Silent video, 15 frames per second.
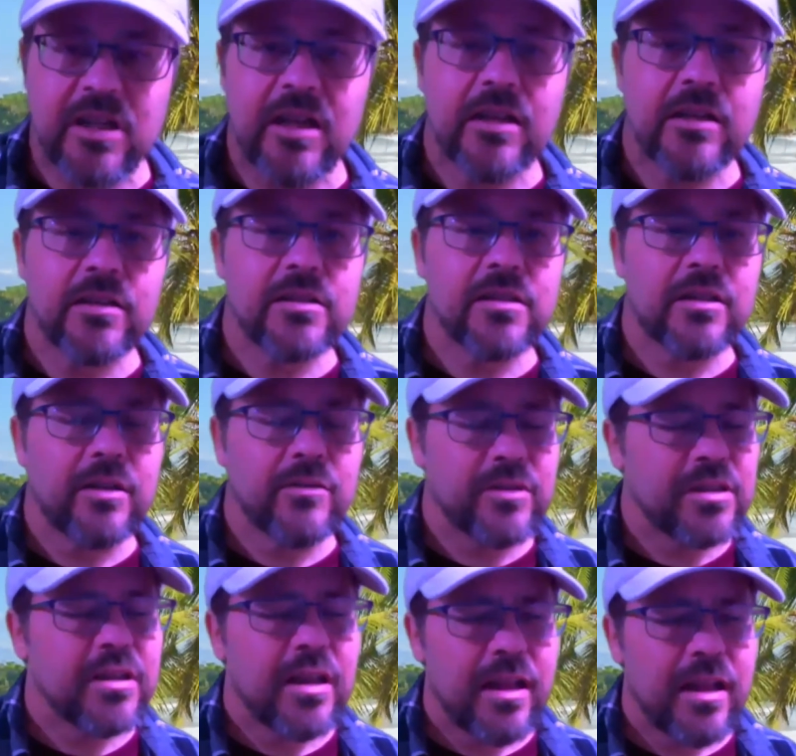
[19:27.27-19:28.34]
And so
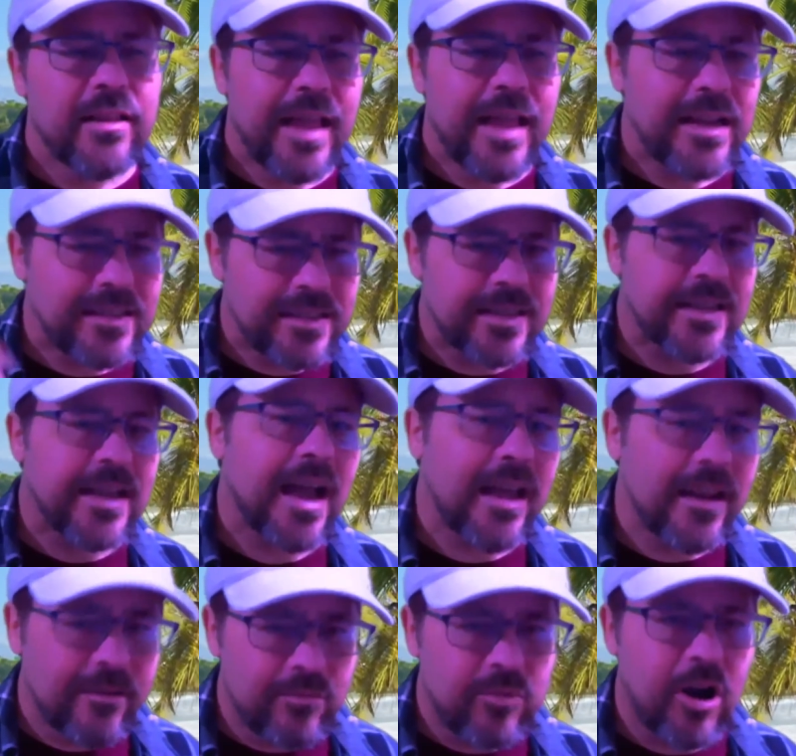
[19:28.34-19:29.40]
that's the kind
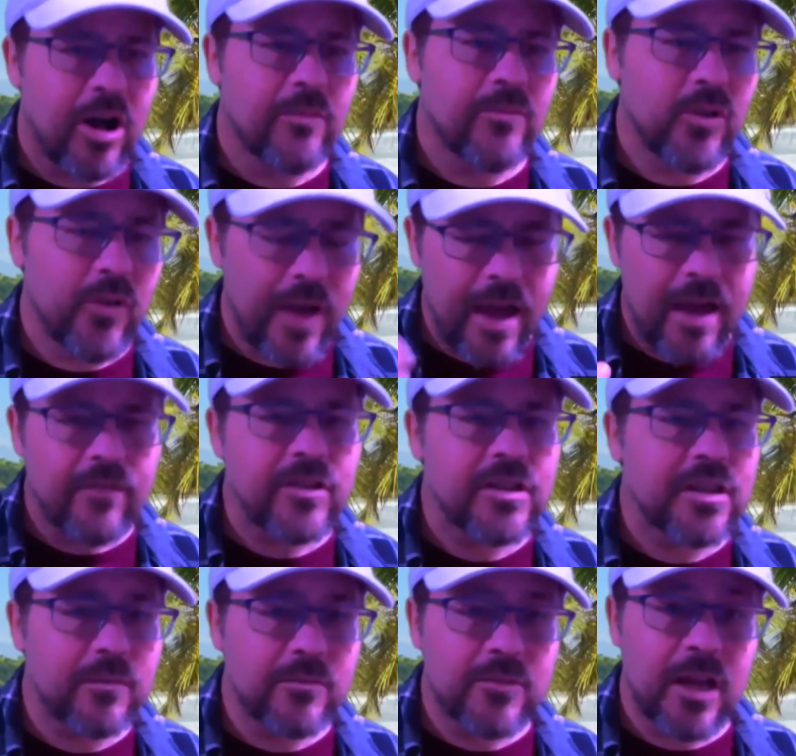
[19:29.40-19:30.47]
of problem you have, is
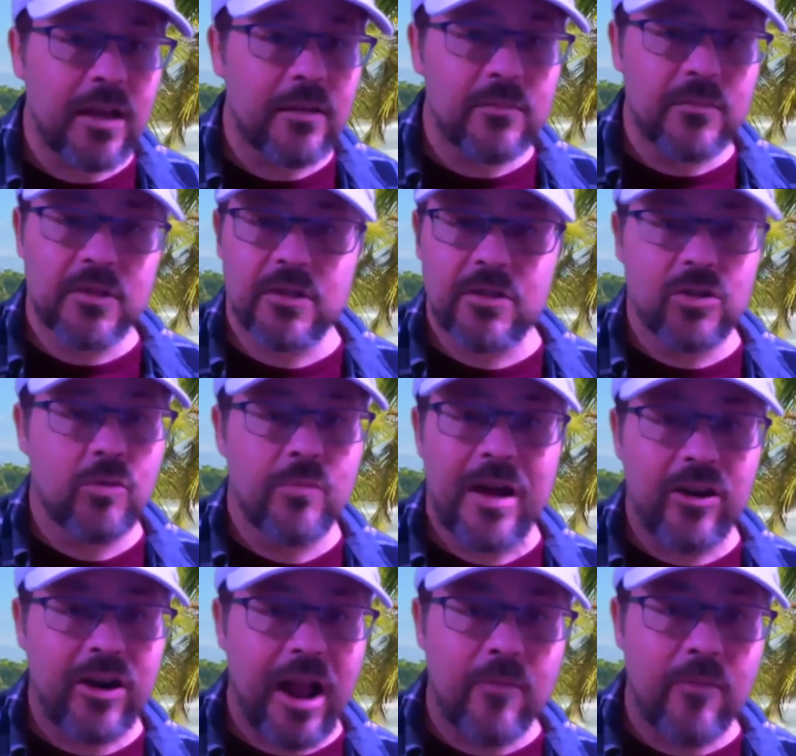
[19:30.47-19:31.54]
sometimes no
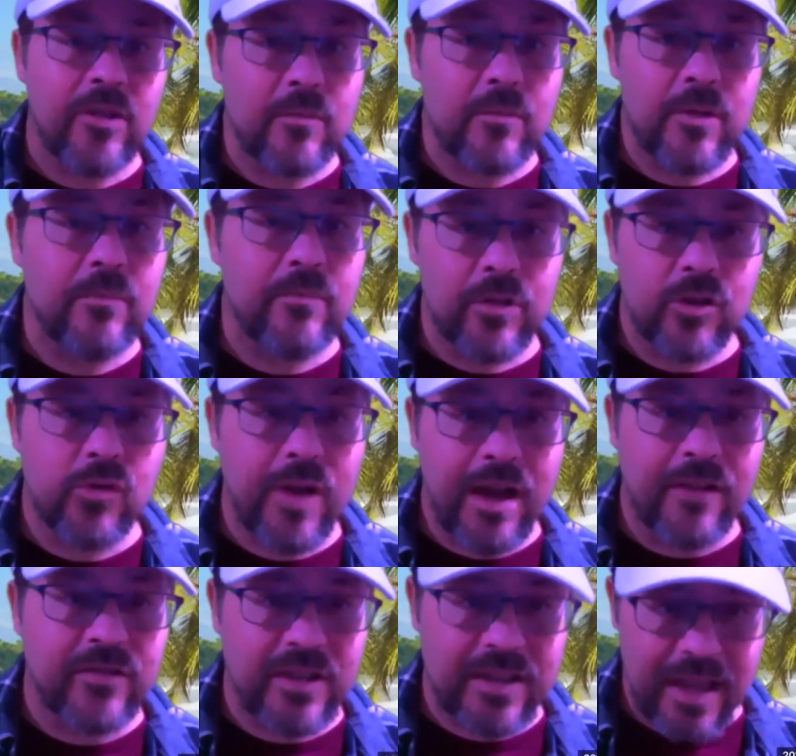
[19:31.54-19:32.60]
matter how many people you have
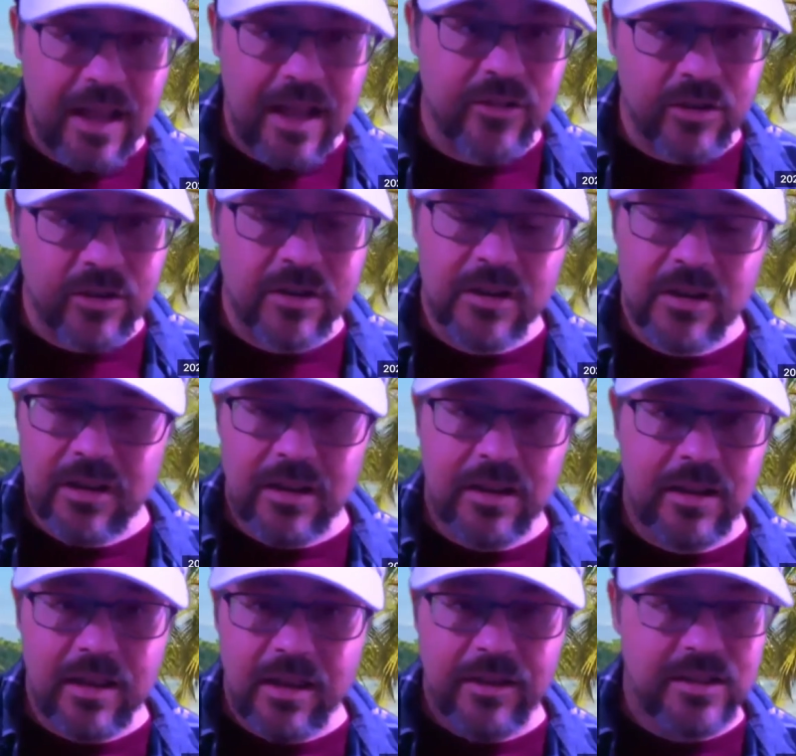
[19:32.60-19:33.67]
together,
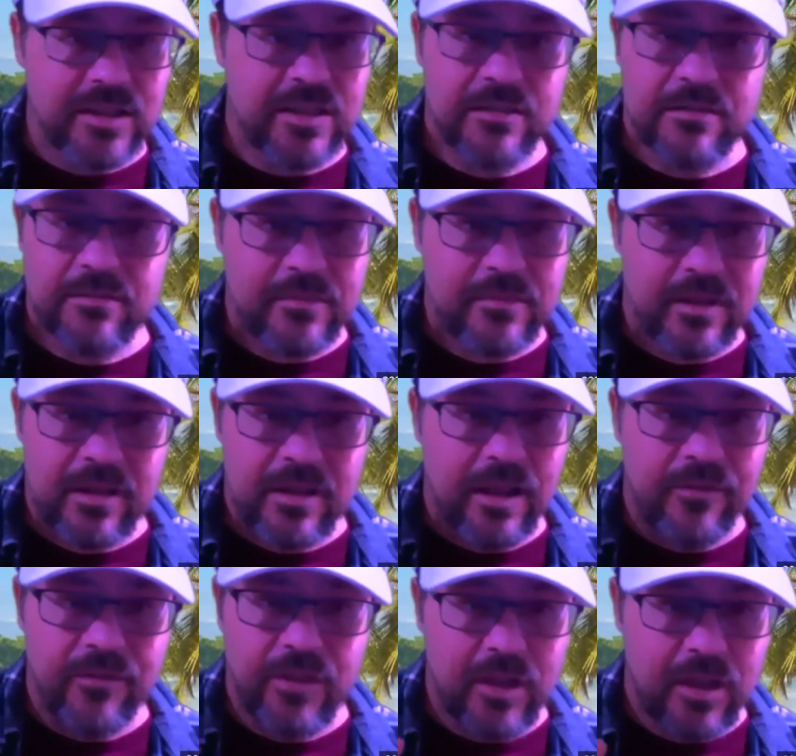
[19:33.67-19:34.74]
it's
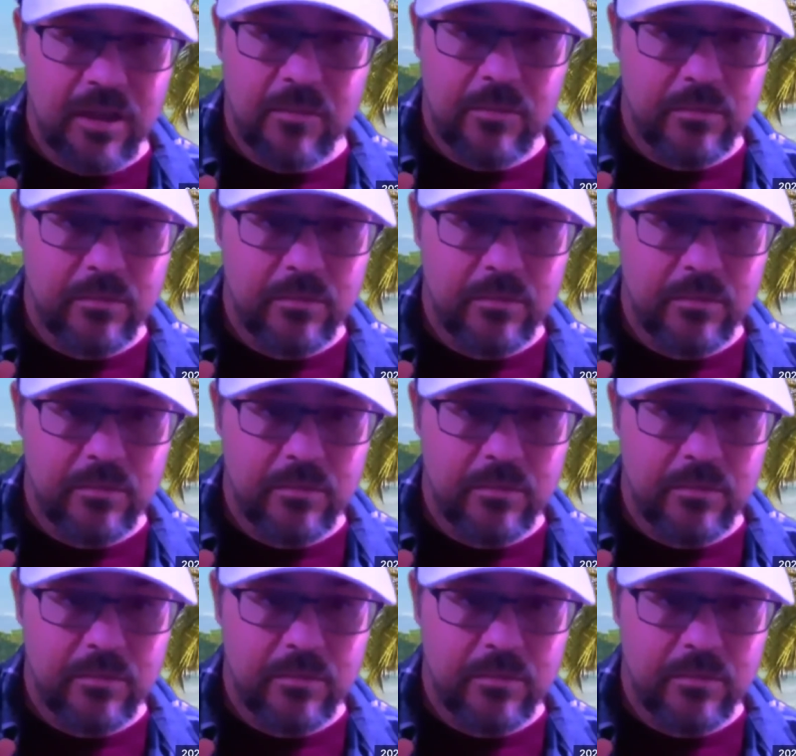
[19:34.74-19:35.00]
if the